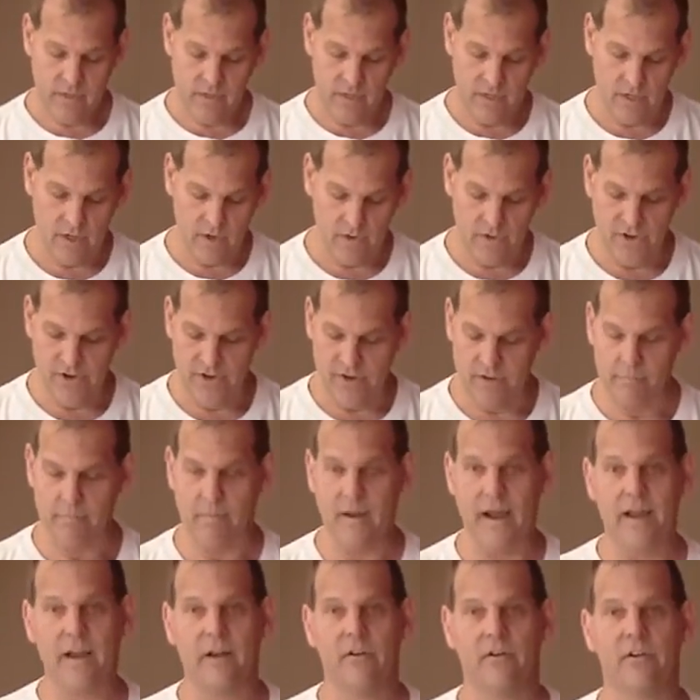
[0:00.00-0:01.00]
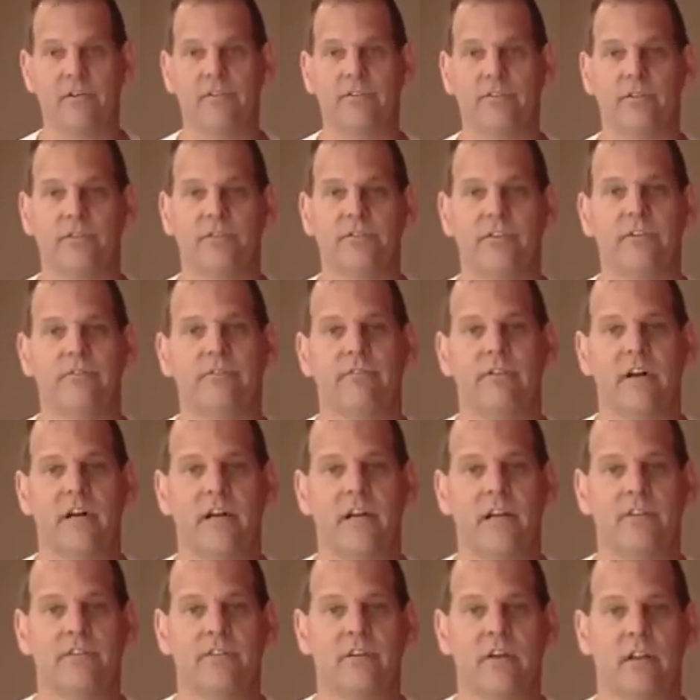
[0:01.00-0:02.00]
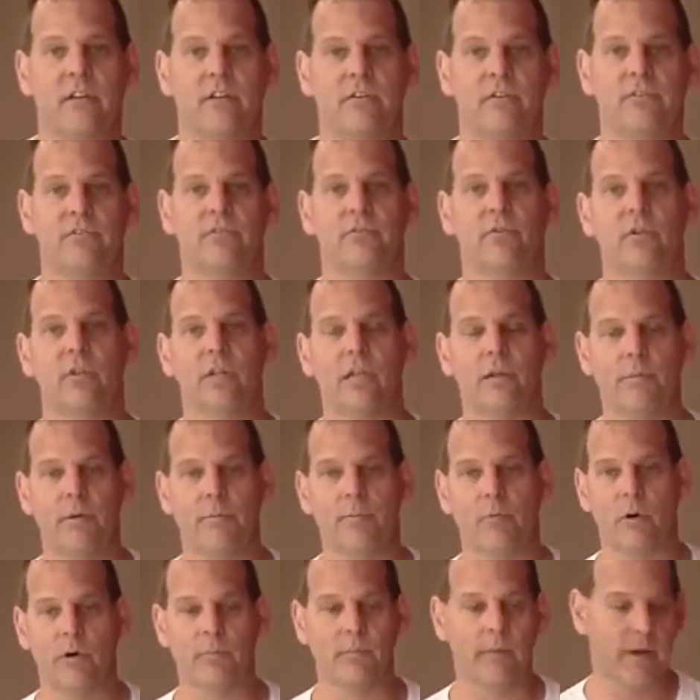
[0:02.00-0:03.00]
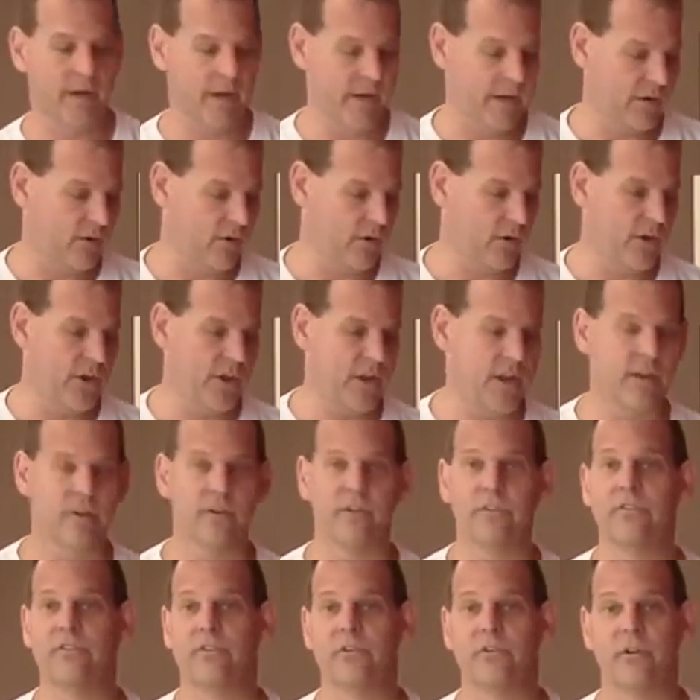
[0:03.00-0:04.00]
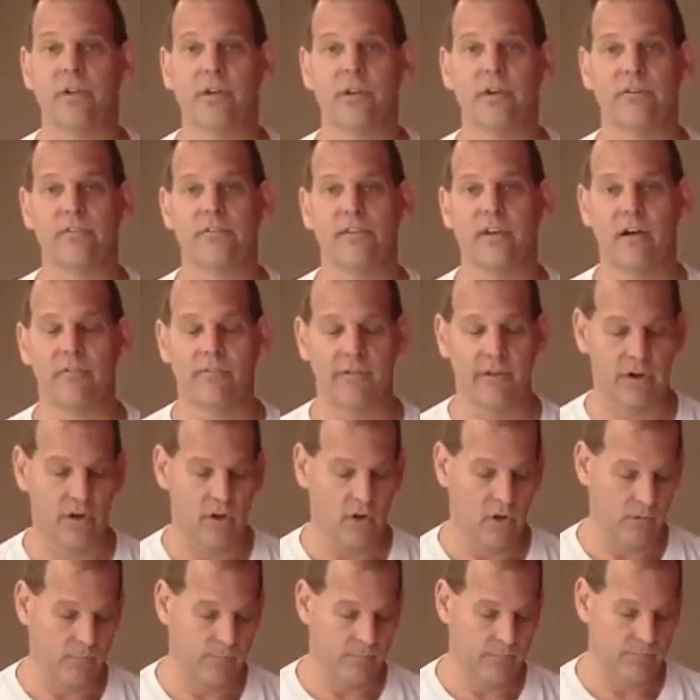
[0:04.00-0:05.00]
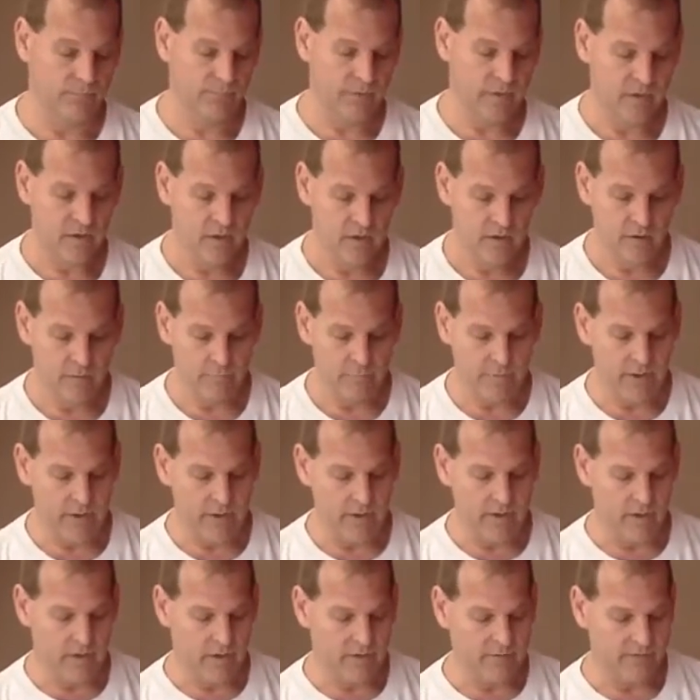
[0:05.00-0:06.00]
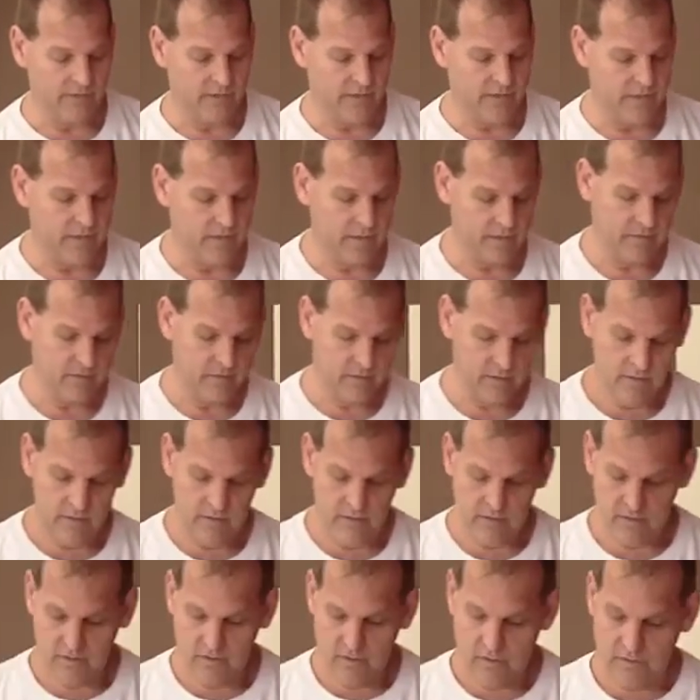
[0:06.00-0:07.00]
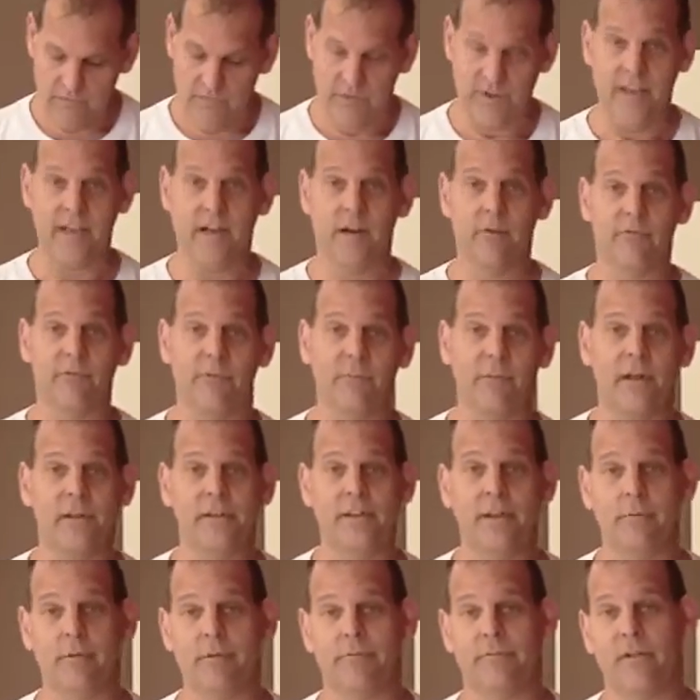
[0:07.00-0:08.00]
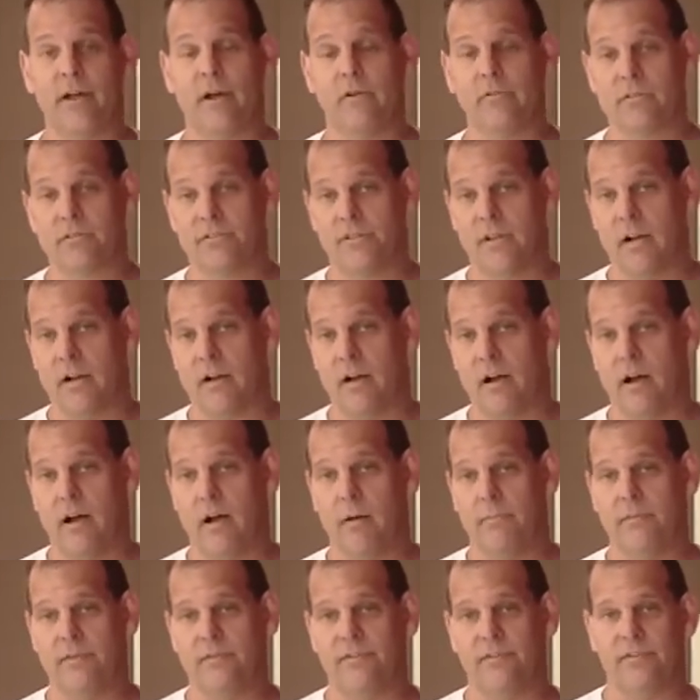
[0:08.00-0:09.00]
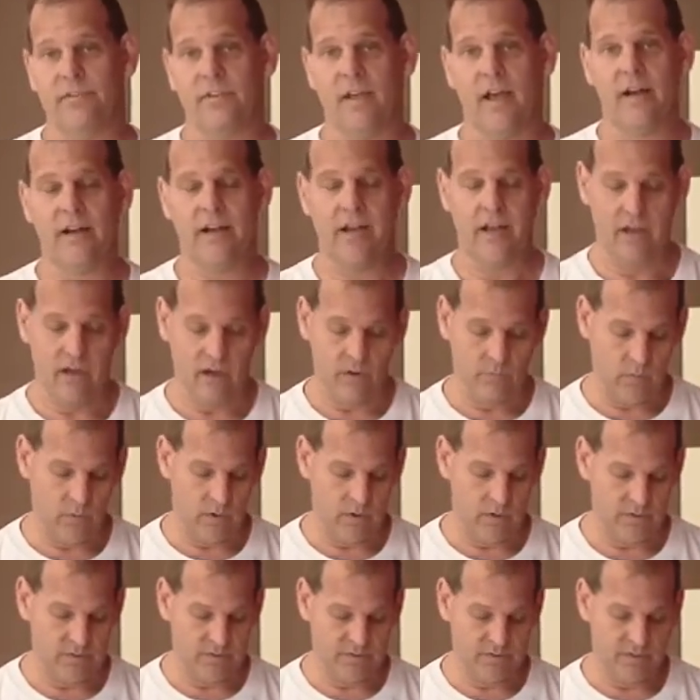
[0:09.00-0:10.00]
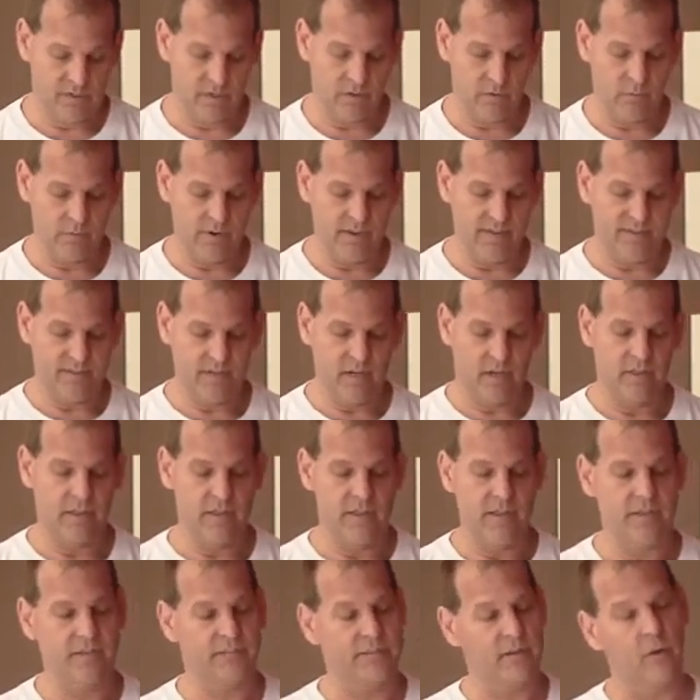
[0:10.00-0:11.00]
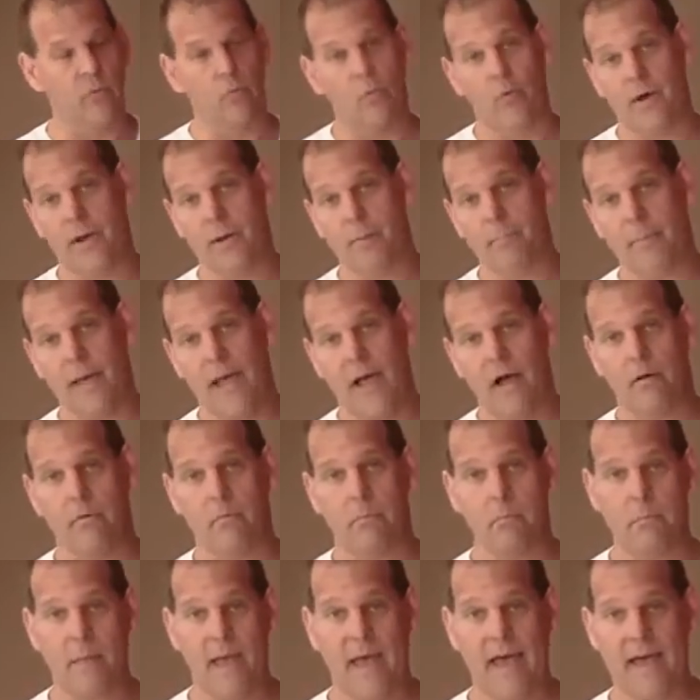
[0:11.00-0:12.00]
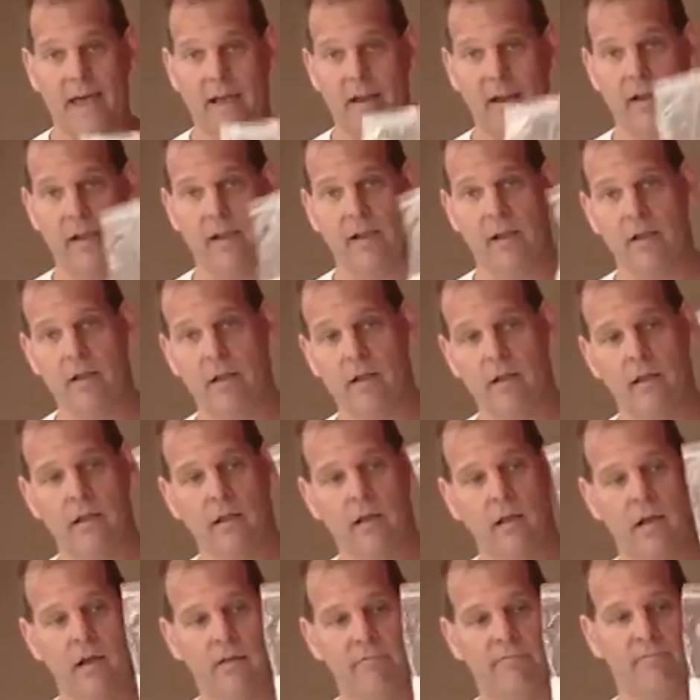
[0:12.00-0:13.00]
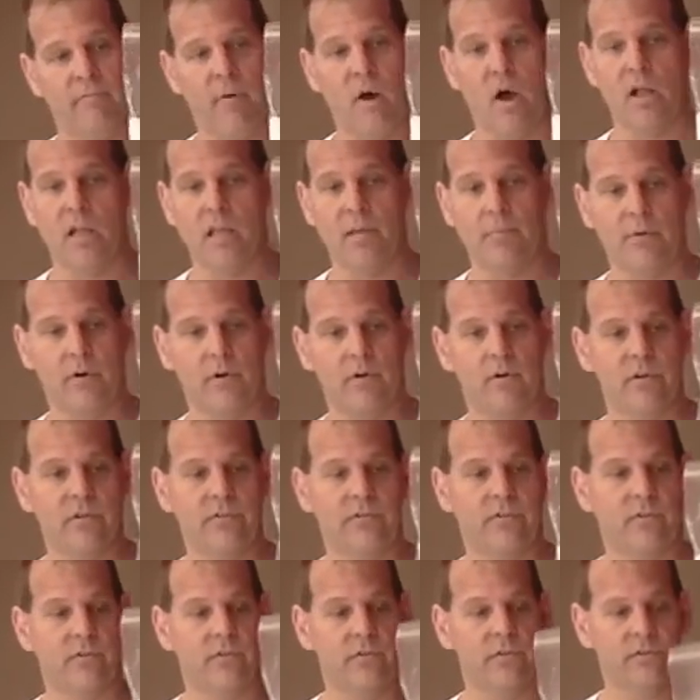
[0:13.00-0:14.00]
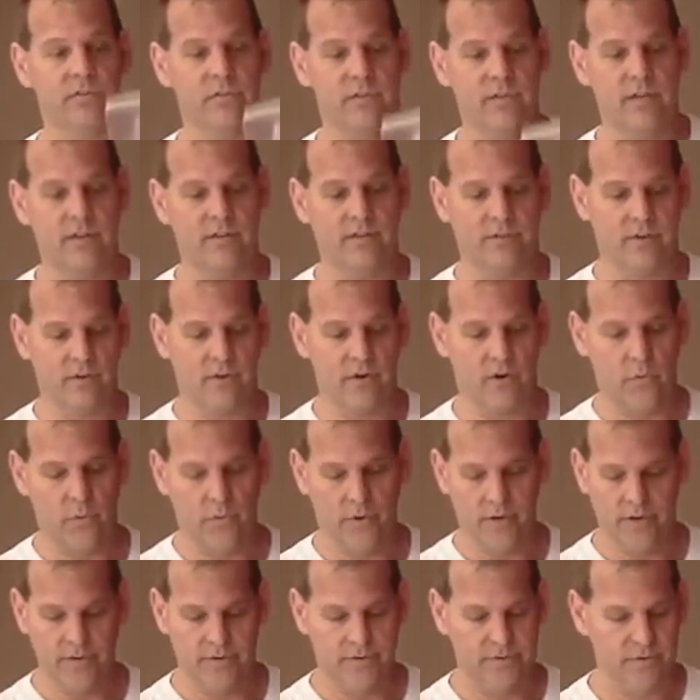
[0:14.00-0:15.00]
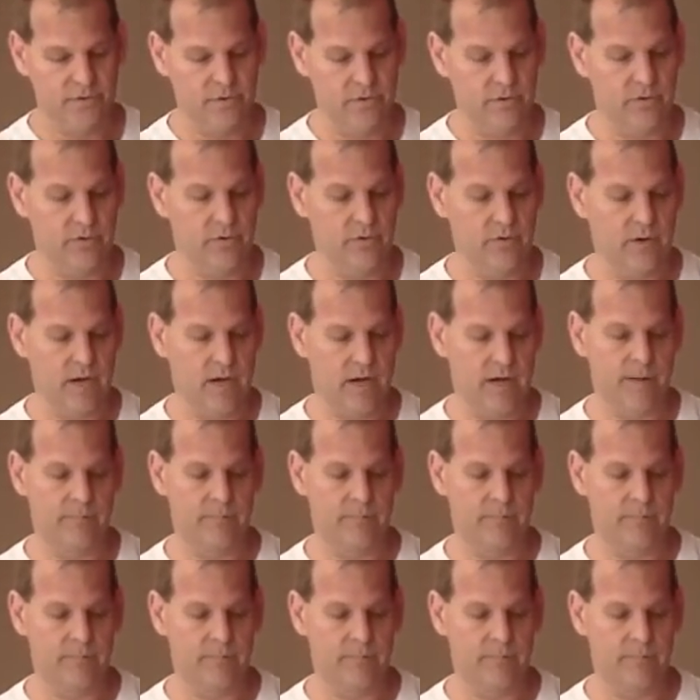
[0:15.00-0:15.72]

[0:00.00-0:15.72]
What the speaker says: You know, you can buy crystals in various colors for a little bit more money, or you can just do it yourself at home. But I'll tell you, if you get them from lwflowers.com, this is kind of how it works. We sell these in a 1 pound bag of polymer crystals. These are going to